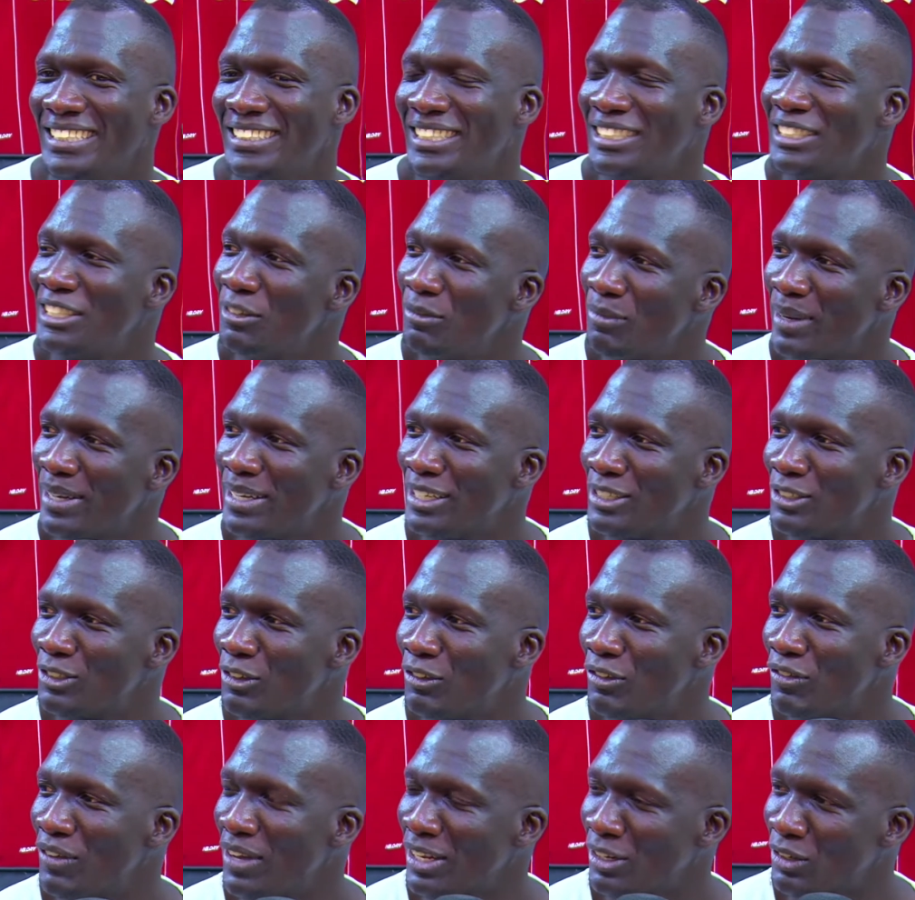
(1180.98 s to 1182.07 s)
team manager
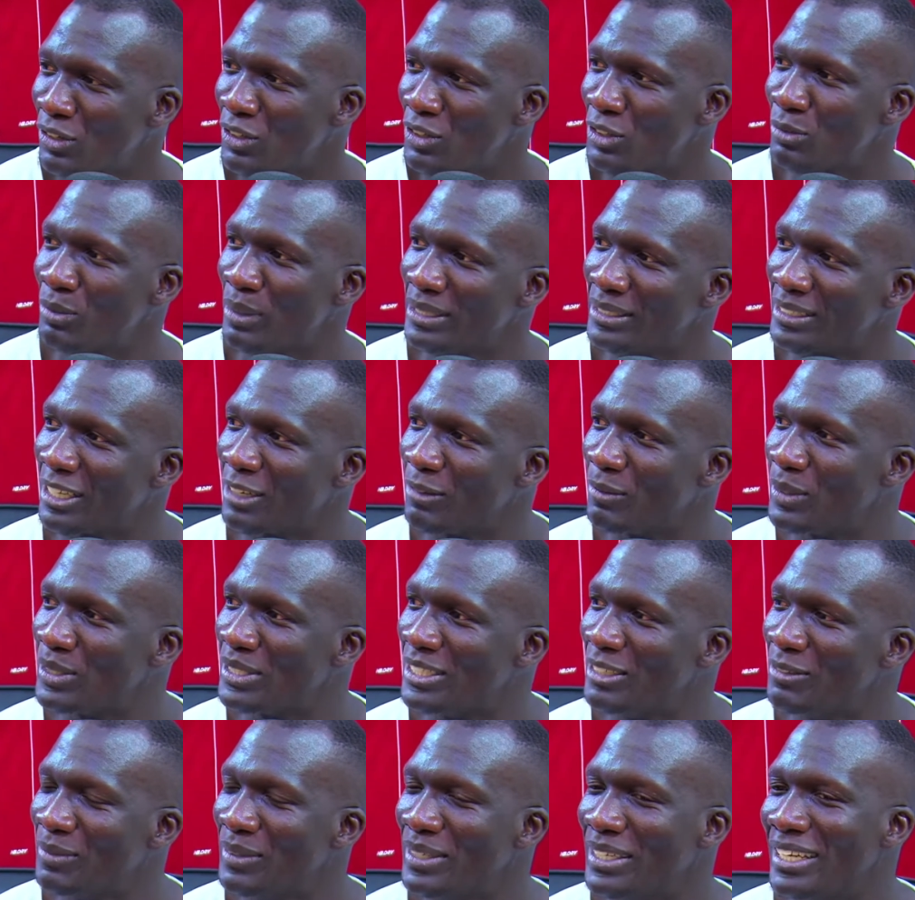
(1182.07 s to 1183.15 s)
of Falcons basketball
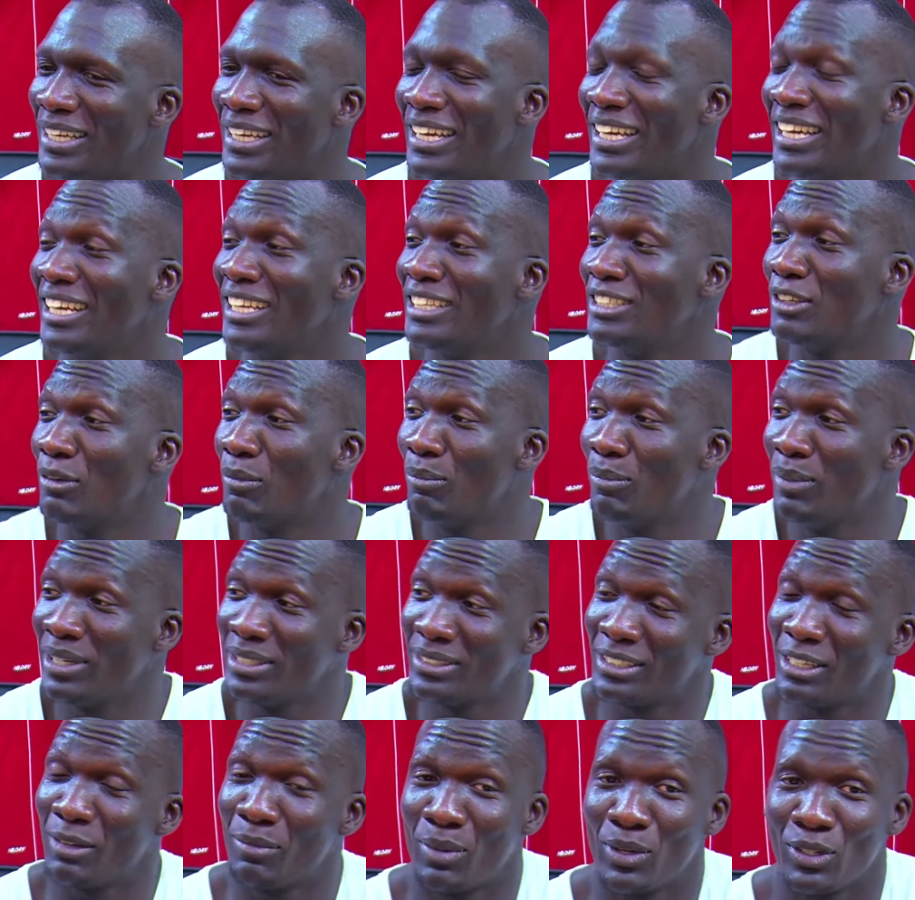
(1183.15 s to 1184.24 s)
team. He's a big
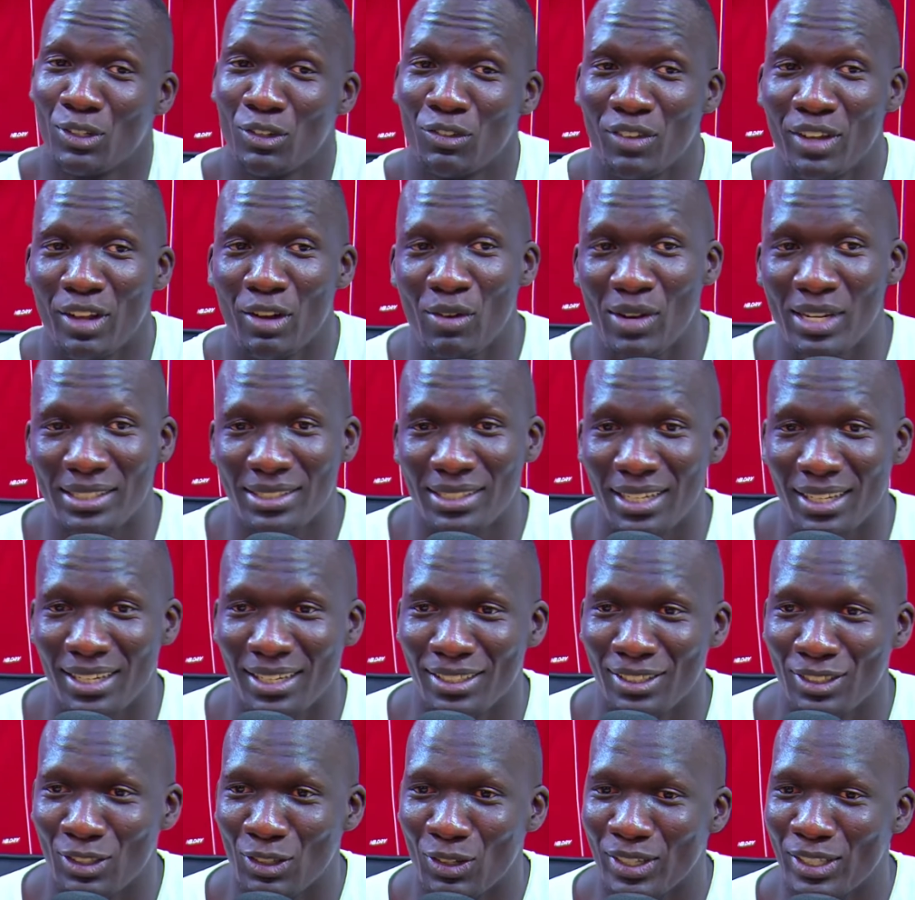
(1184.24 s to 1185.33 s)
supporter of A1 Challenge.
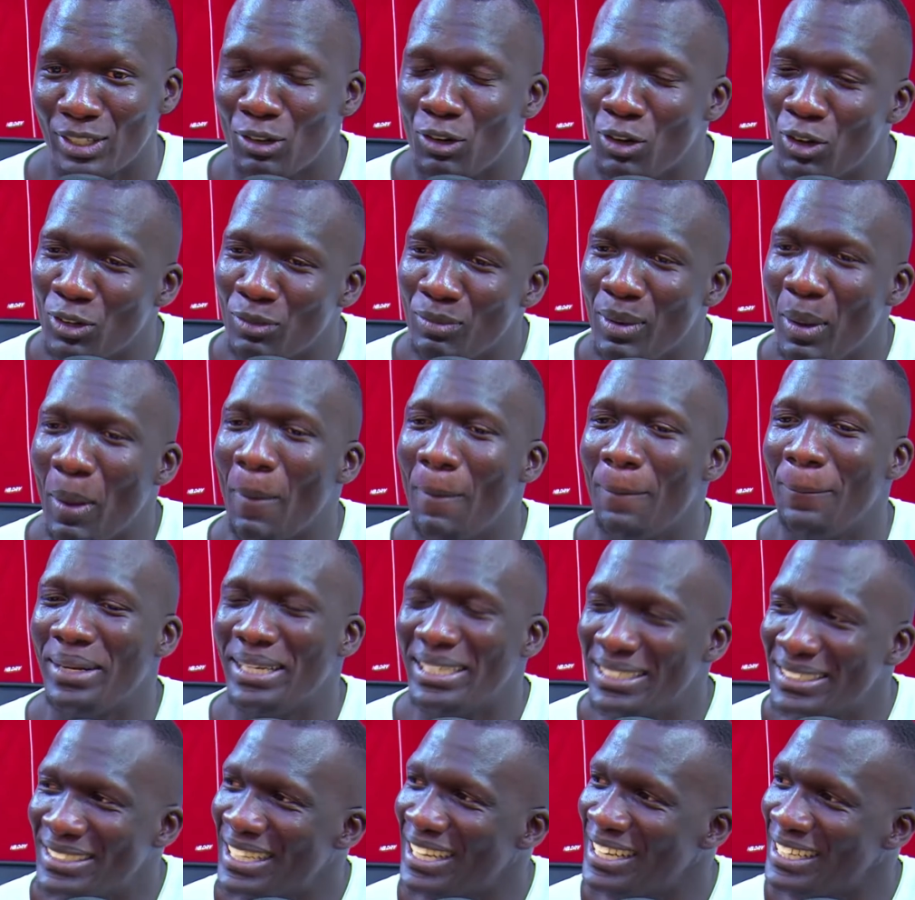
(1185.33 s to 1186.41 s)
So he told me,
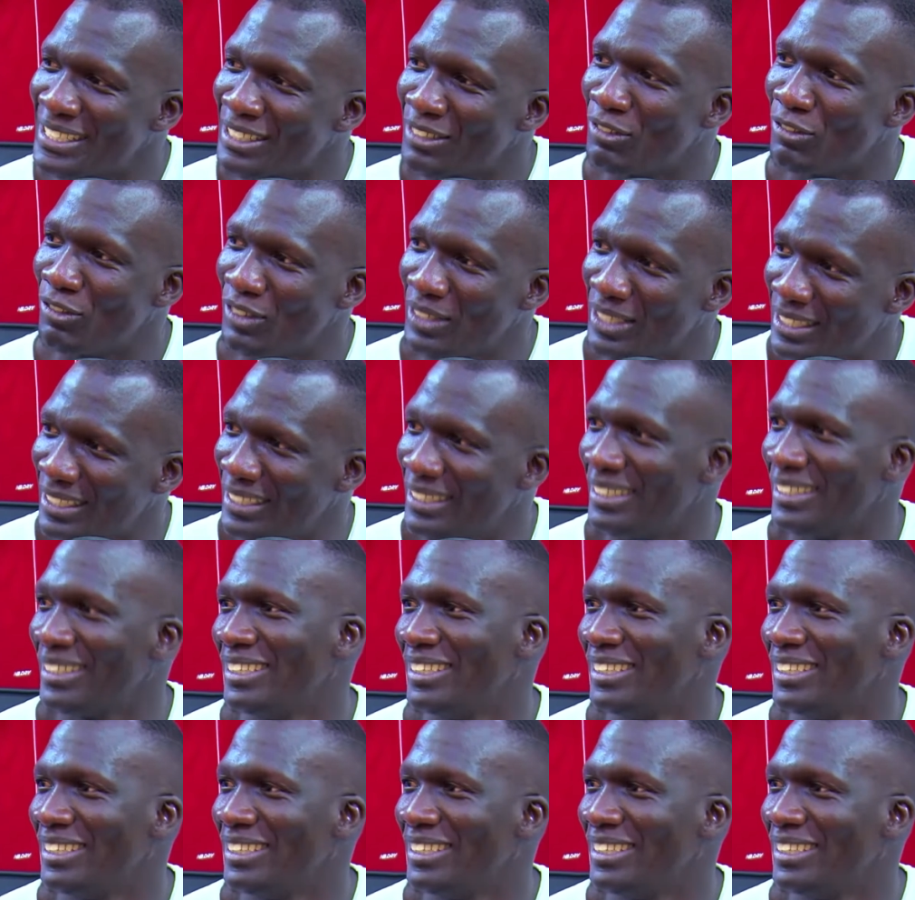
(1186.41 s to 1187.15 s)
please ask Vicky